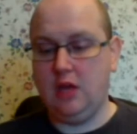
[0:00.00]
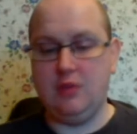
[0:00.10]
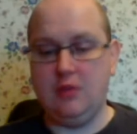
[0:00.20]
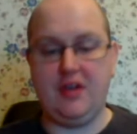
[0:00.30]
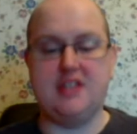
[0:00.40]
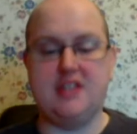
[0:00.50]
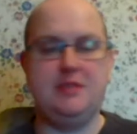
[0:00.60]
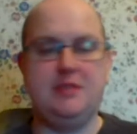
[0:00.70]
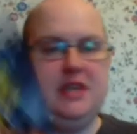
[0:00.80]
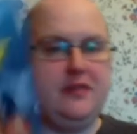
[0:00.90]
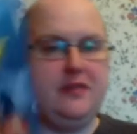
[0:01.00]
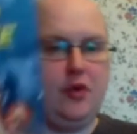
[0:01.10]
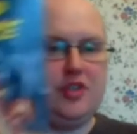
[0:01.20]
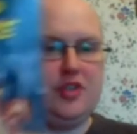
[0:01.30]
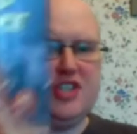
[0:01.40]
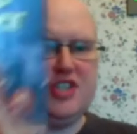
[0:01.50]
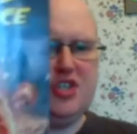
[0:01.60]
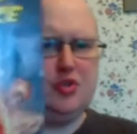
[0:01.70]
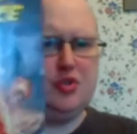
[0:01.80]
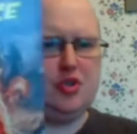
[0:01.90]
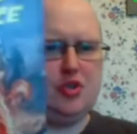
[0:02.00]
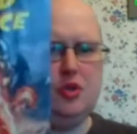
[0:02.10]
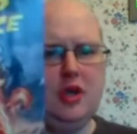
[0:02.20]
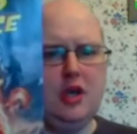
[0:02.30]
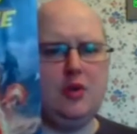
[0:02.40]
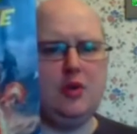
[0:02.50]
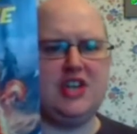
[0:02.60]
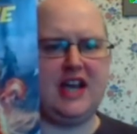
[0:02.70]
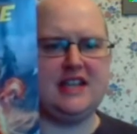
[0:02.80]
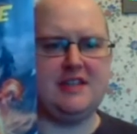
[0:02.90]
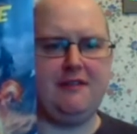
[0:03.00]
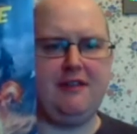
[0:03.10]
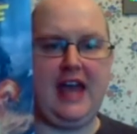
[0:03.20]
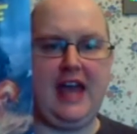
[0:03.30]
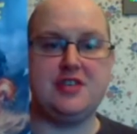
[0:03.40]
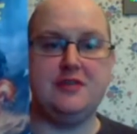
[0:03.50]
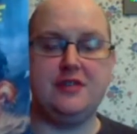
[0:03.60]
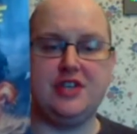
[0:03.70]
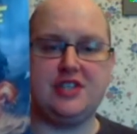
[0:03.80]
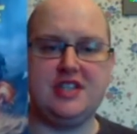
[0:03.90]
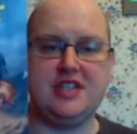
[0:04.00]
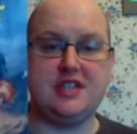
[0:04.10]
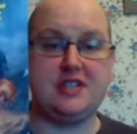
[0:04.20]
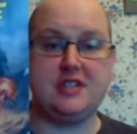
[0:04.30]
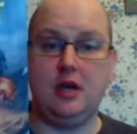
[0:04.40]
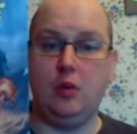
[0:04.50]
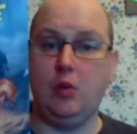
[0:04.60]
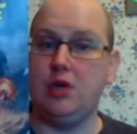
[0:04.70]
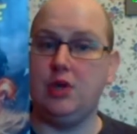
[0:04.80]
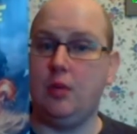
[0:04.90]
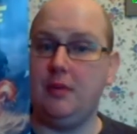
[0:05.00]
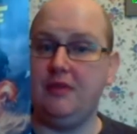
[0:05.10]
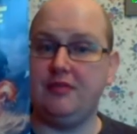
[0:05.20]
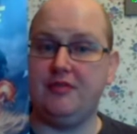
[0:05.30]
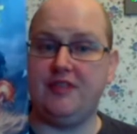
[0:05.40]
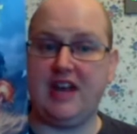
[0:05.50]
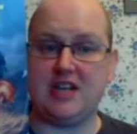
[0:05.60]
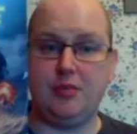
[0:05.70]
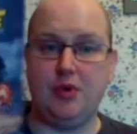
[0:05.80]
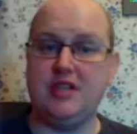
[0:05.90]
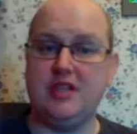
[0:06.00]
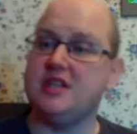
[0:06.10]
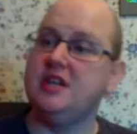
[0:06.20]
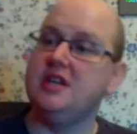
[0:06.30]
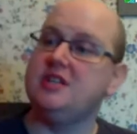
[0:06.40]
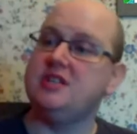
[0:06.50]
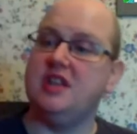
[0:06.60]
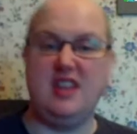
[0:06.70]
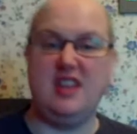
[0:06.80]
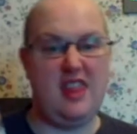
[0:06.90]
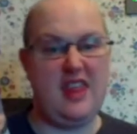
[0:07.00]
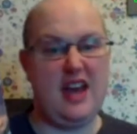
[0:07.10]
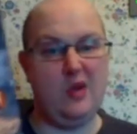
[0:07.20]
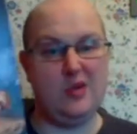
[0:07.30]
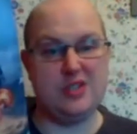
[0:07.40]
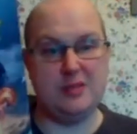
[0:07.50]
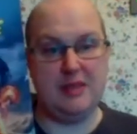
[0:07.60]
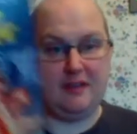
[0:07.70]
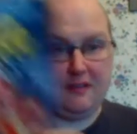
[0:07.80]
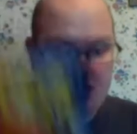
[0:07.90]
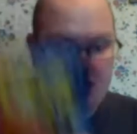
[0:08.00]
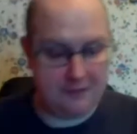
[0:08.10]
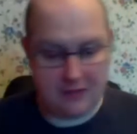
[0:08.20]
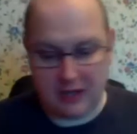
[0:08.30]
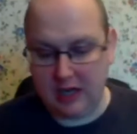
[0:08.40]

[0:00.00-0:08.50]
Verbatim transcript: We've got Speed Force issue 2, which has the Flash versus uh, Wonder Woman from Flashpoint. So that looks a bit of fun.